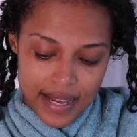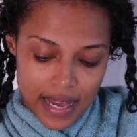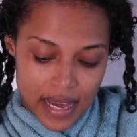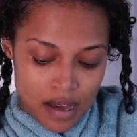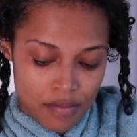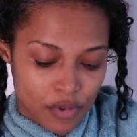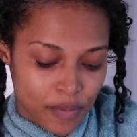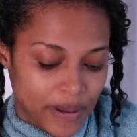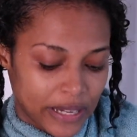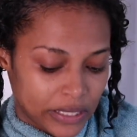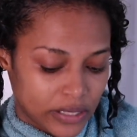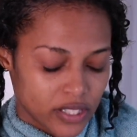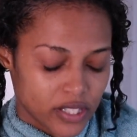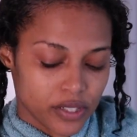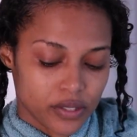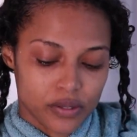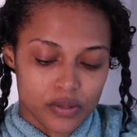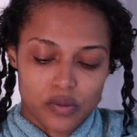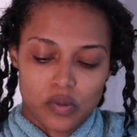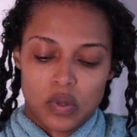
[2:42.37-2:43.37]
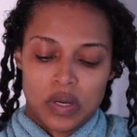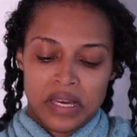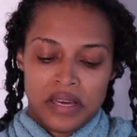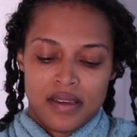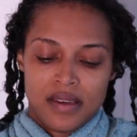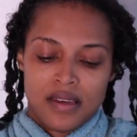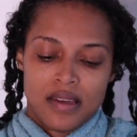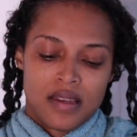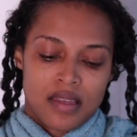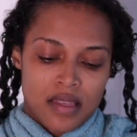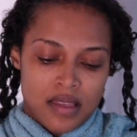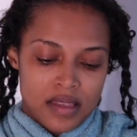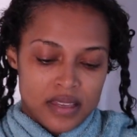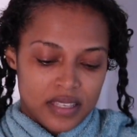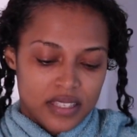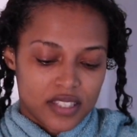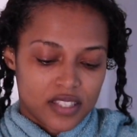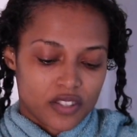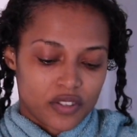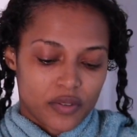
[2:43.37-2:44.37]
I'm about to
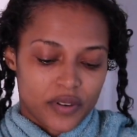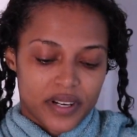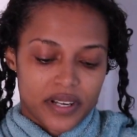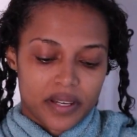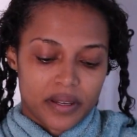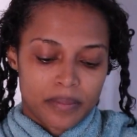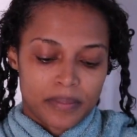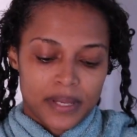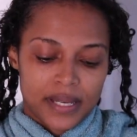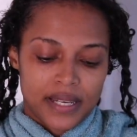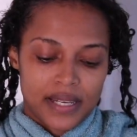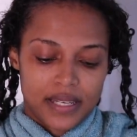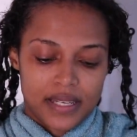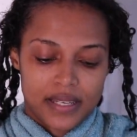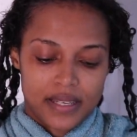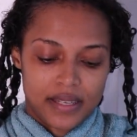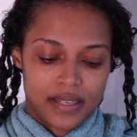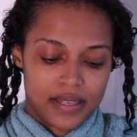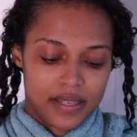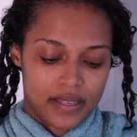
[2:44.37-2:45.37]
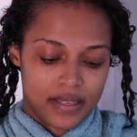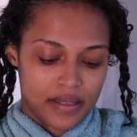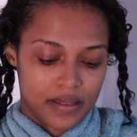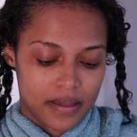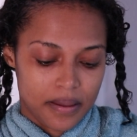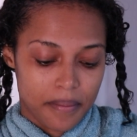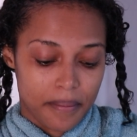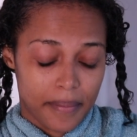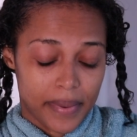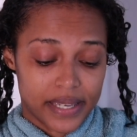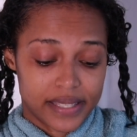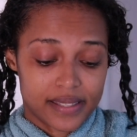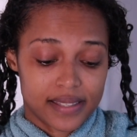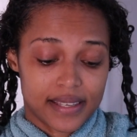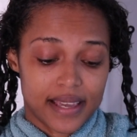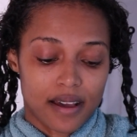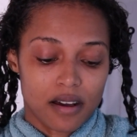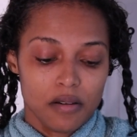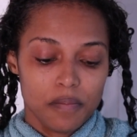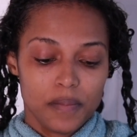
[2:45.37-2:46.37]
scrub my
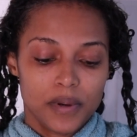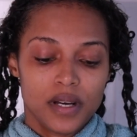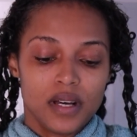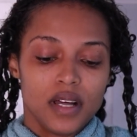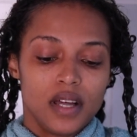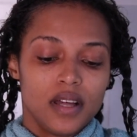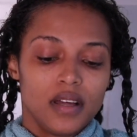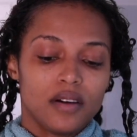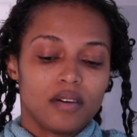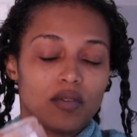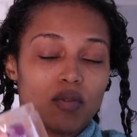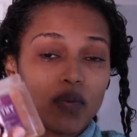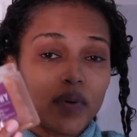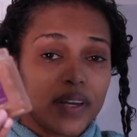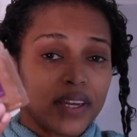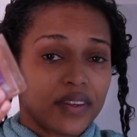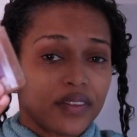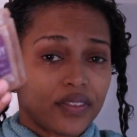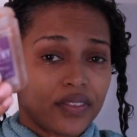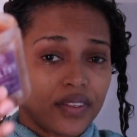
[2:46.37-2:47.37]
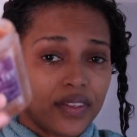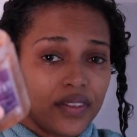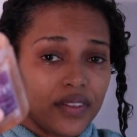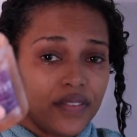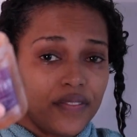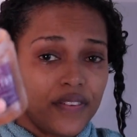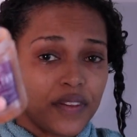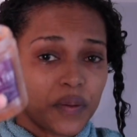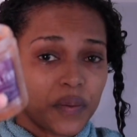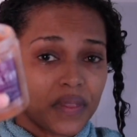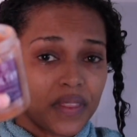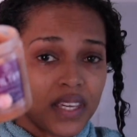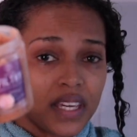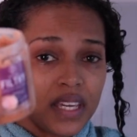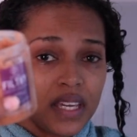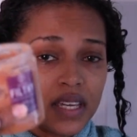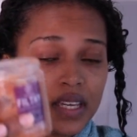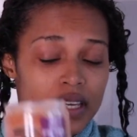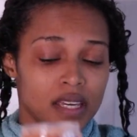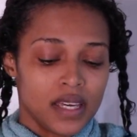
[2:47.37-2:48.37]
scalp with
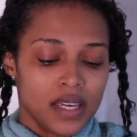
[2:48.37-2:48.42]
Filthy.